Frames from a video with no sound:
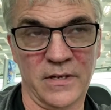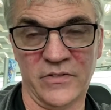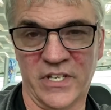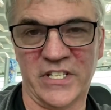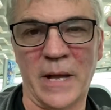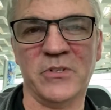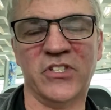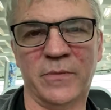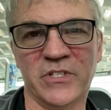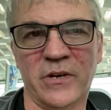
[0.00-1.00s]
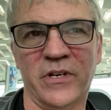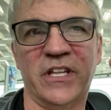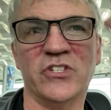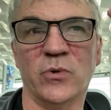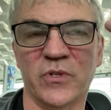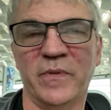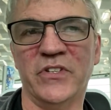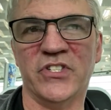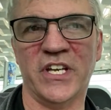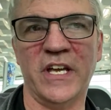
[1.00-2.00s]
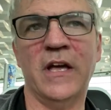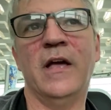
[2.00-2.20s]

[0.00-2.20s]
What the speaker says: the adapter tips go in. That's always been C.